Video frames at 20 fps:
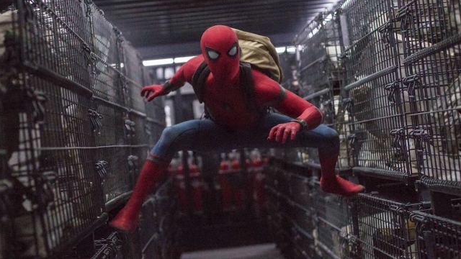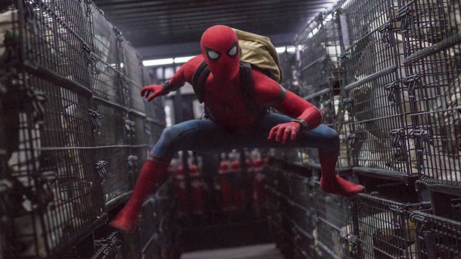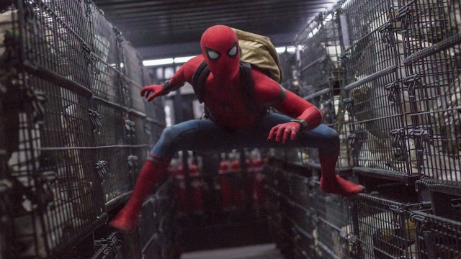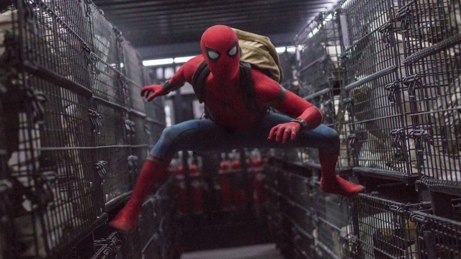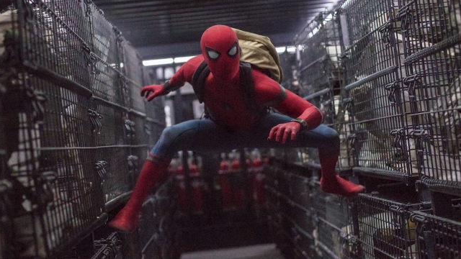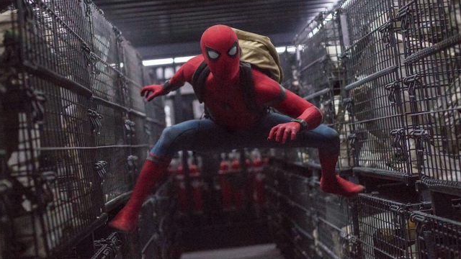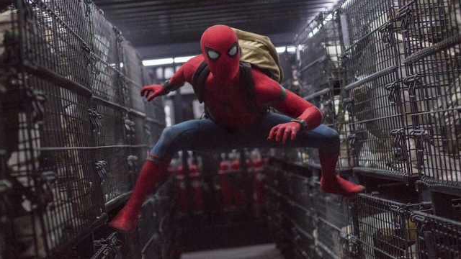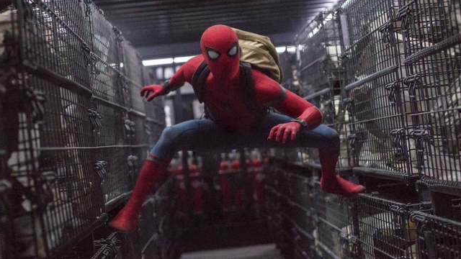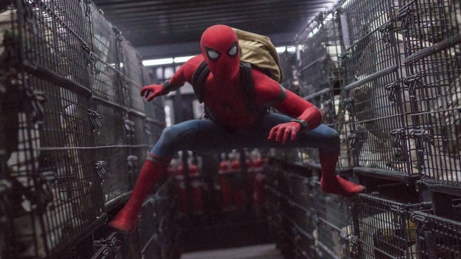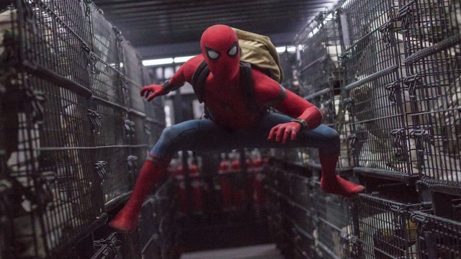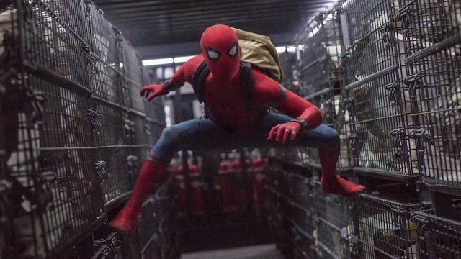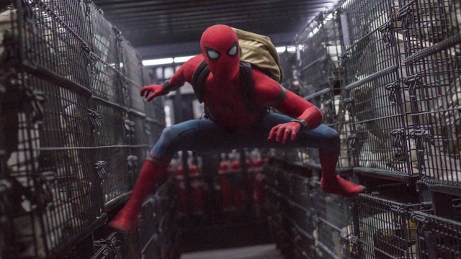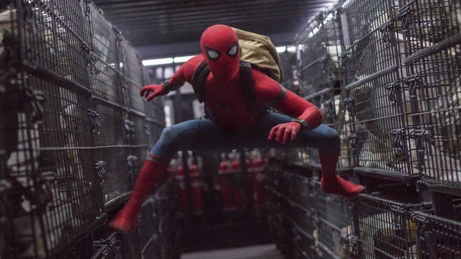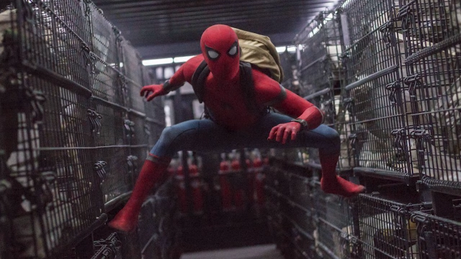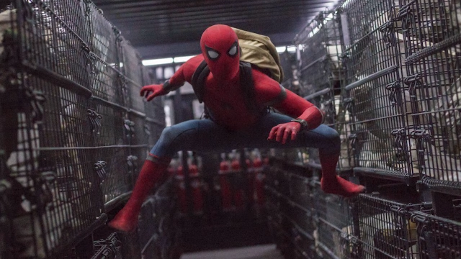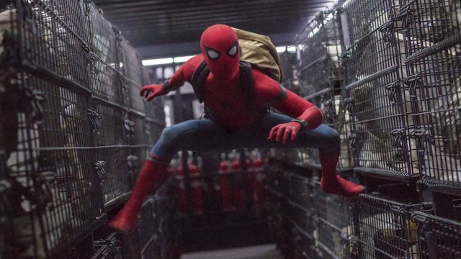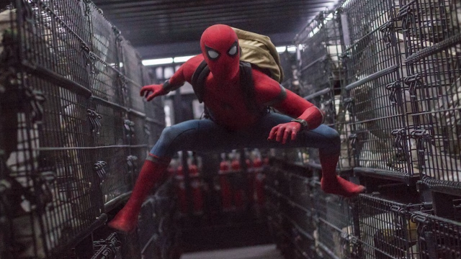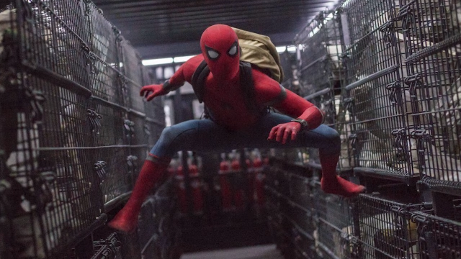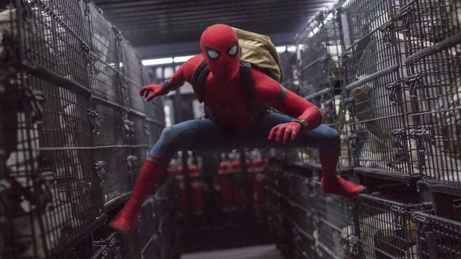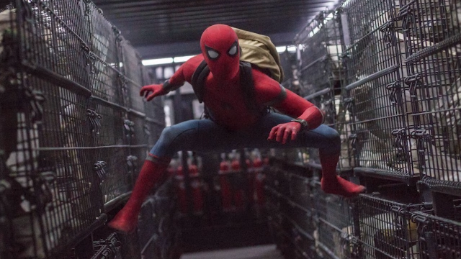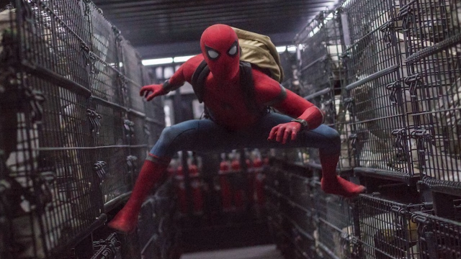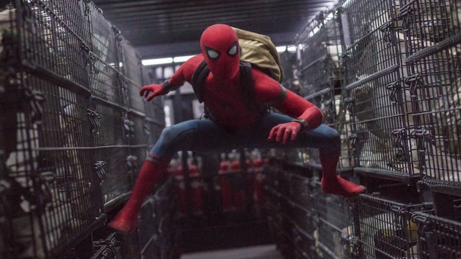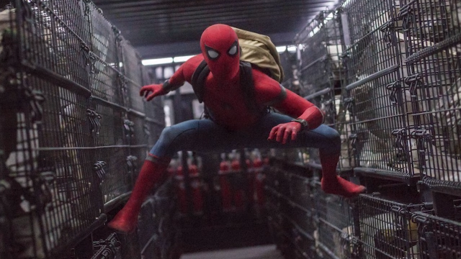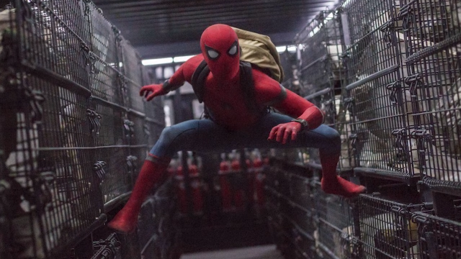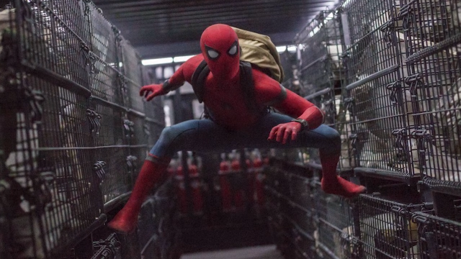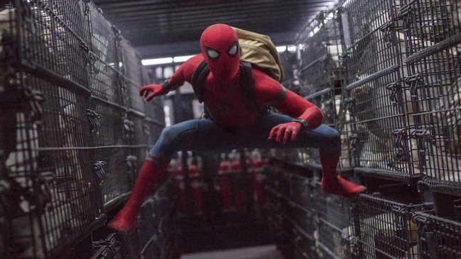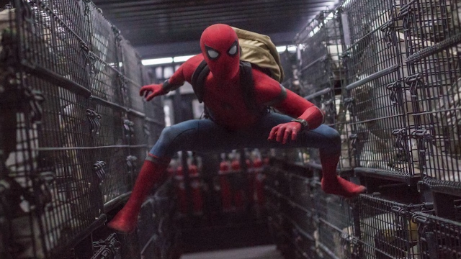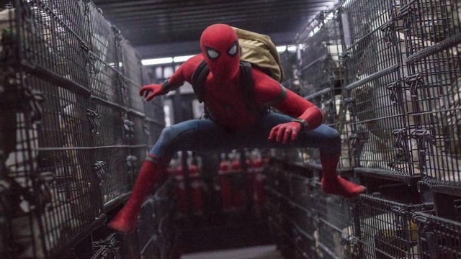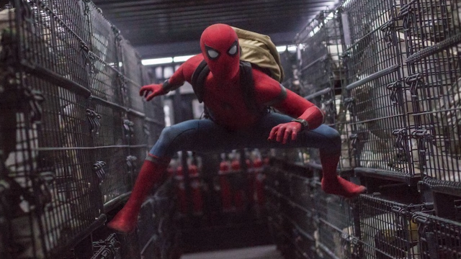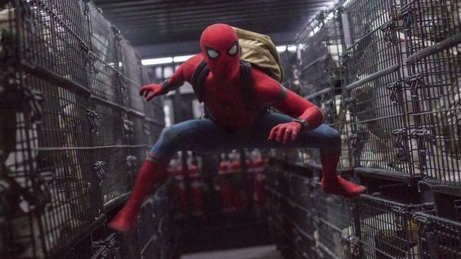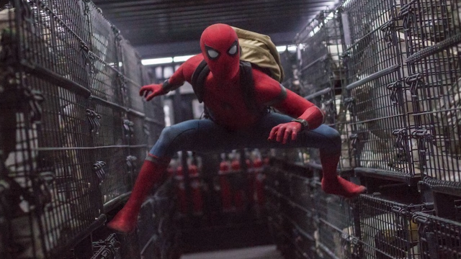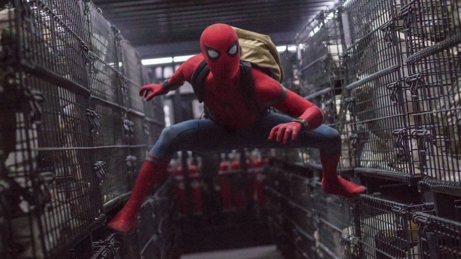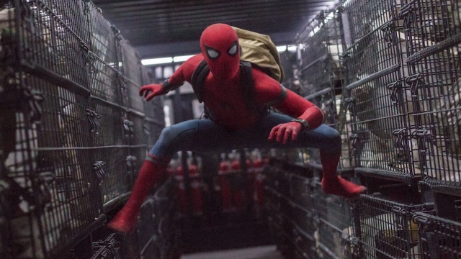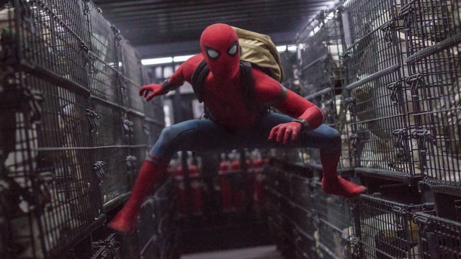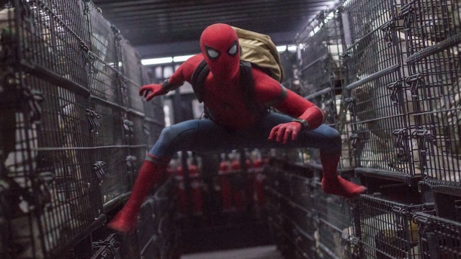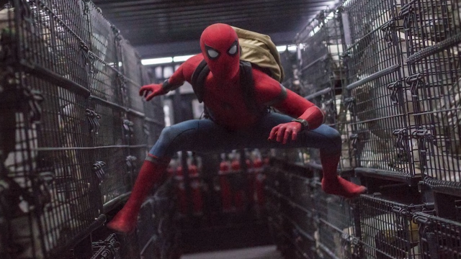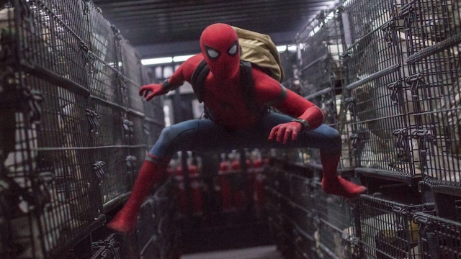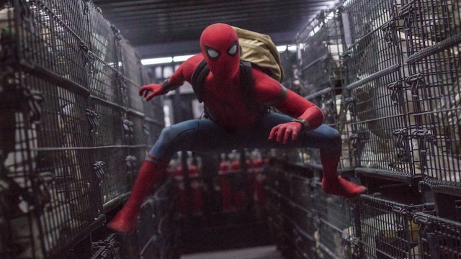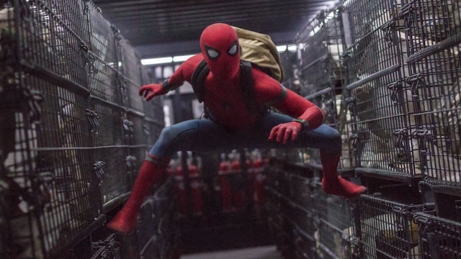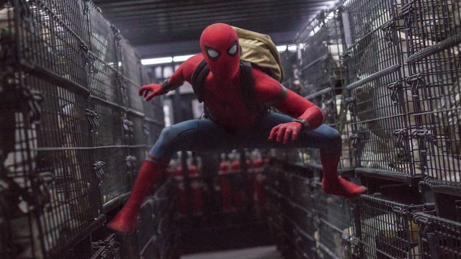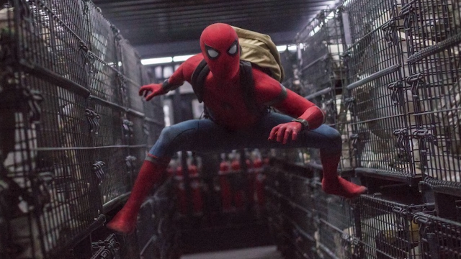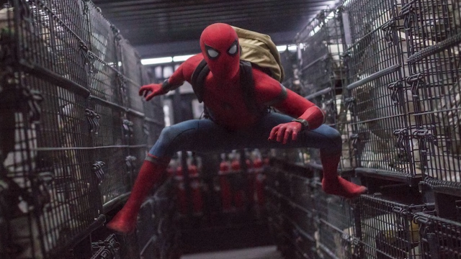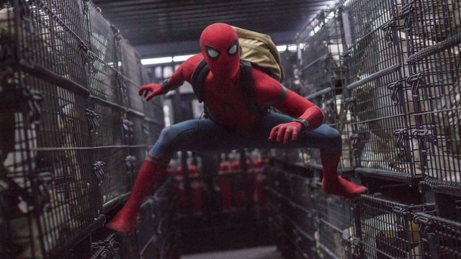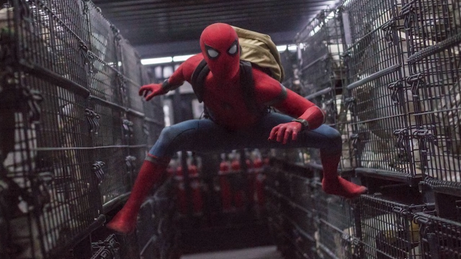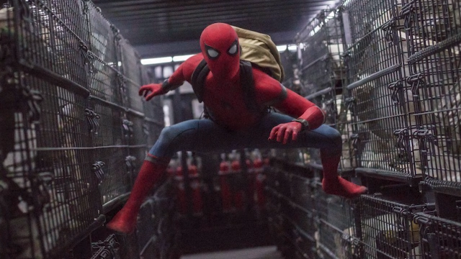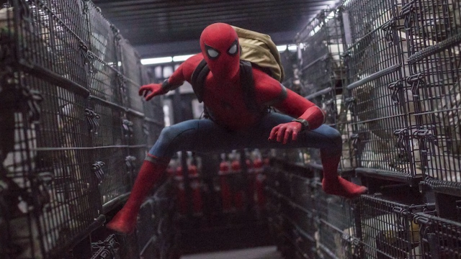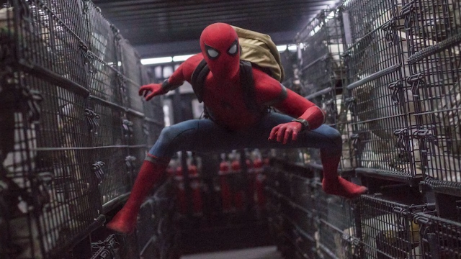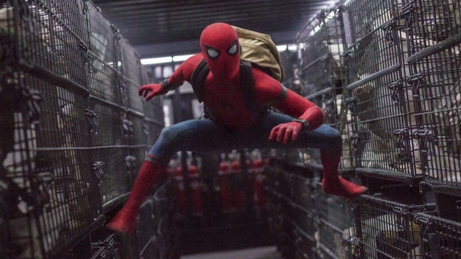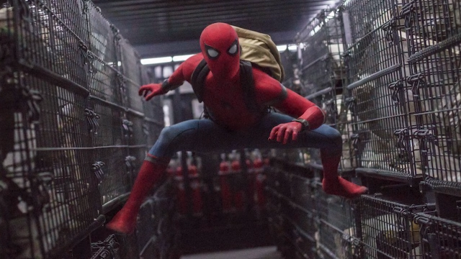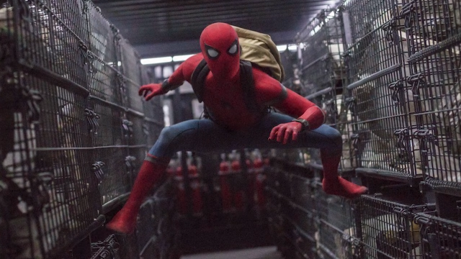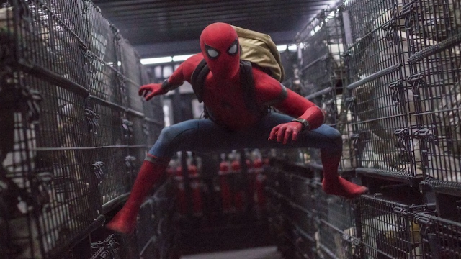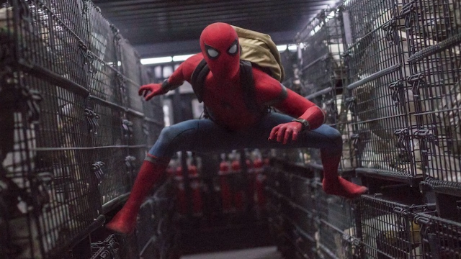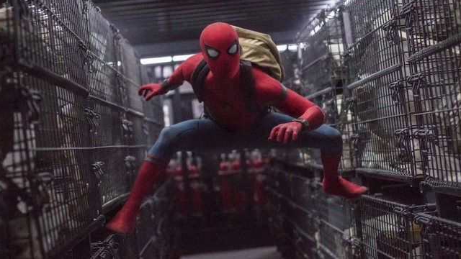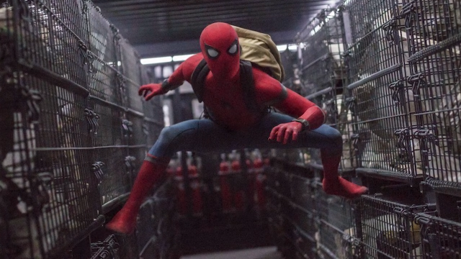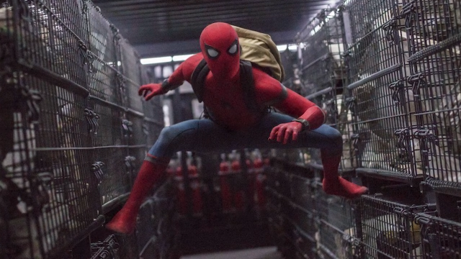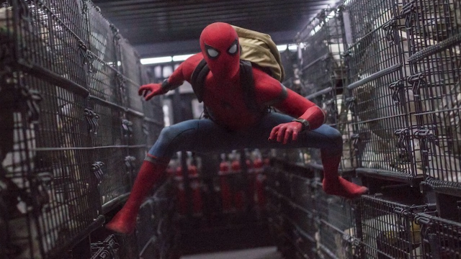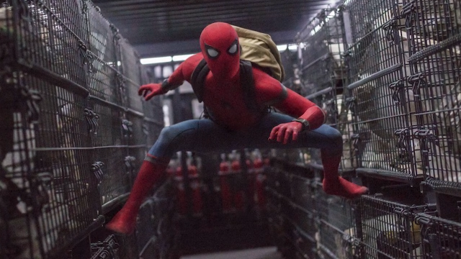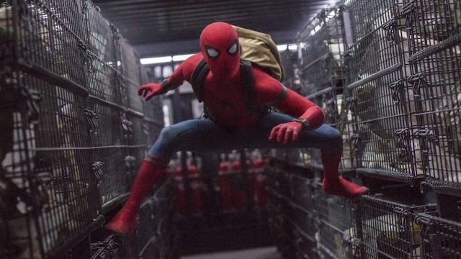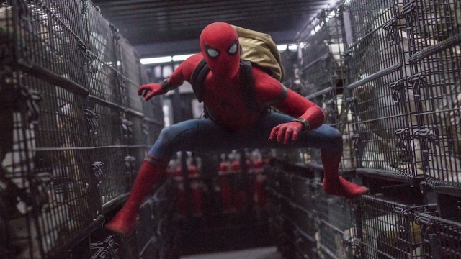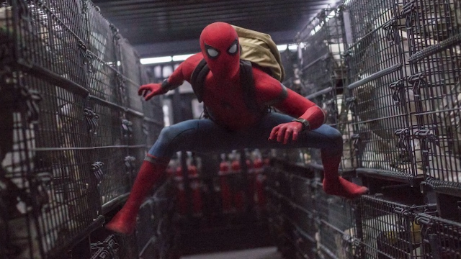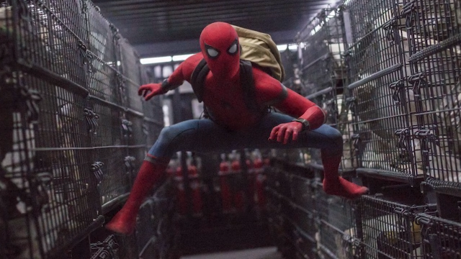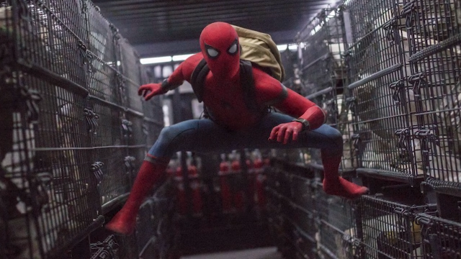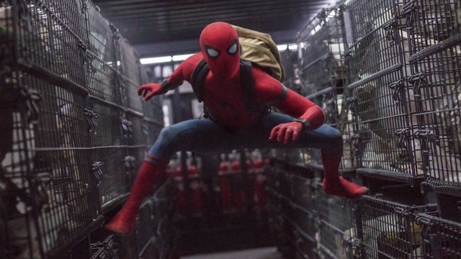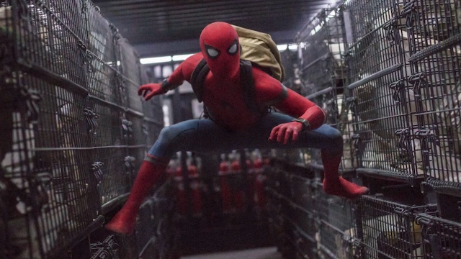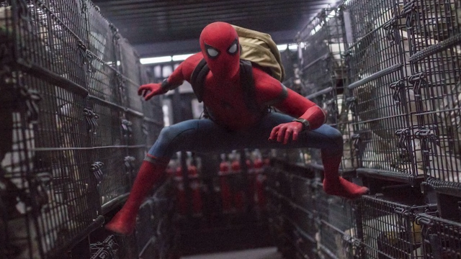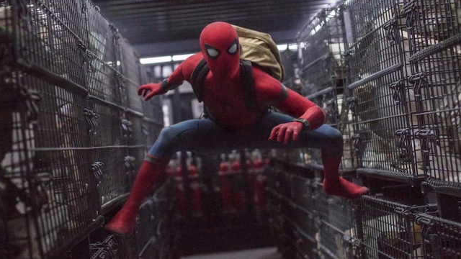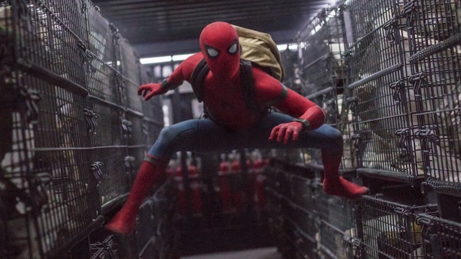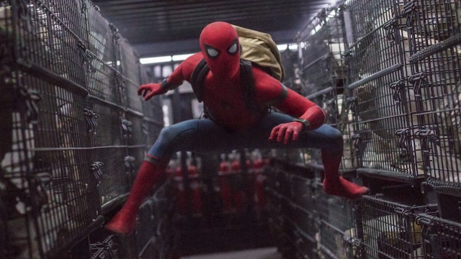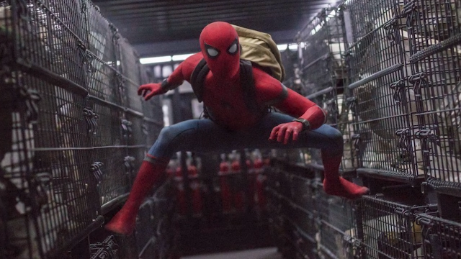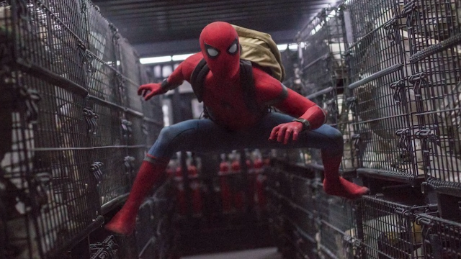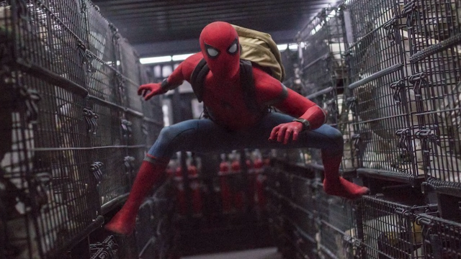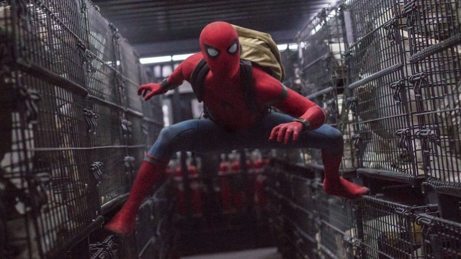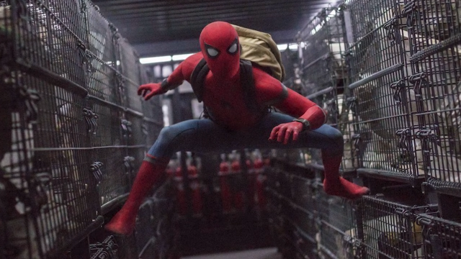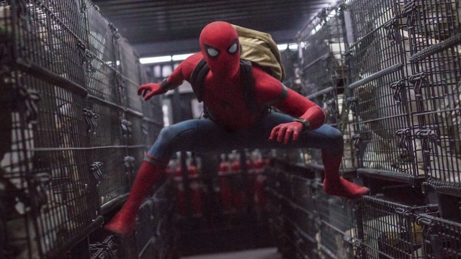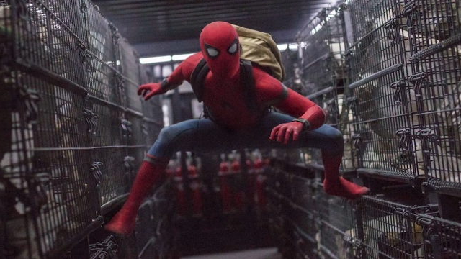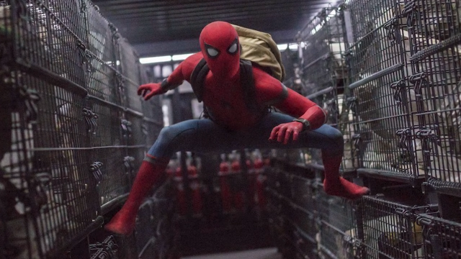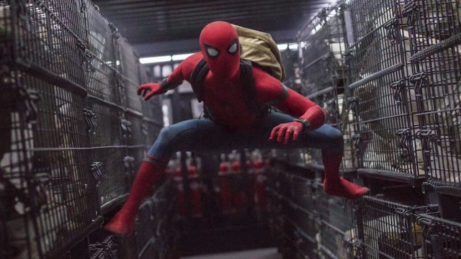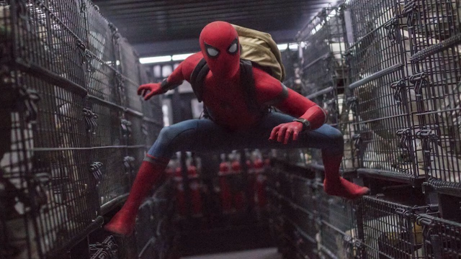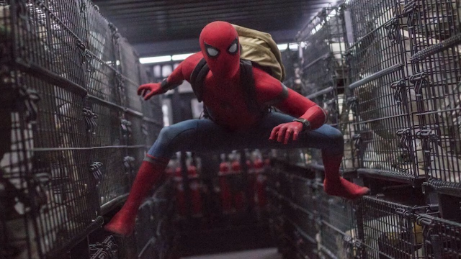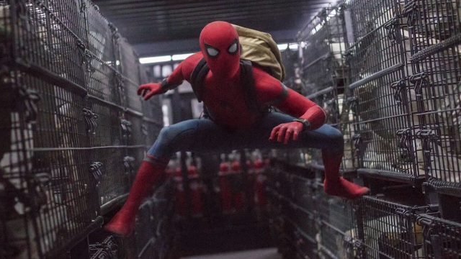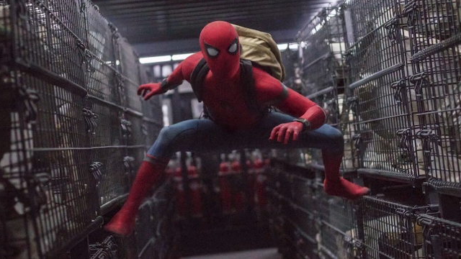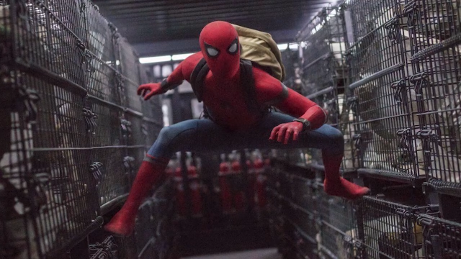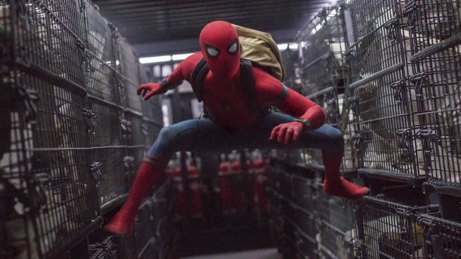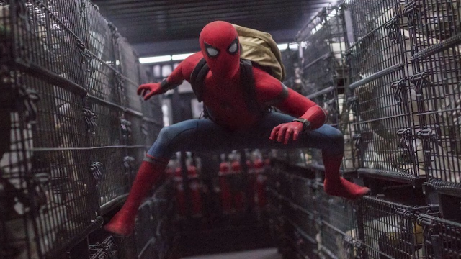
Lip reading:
Nobody's mouth can be seen.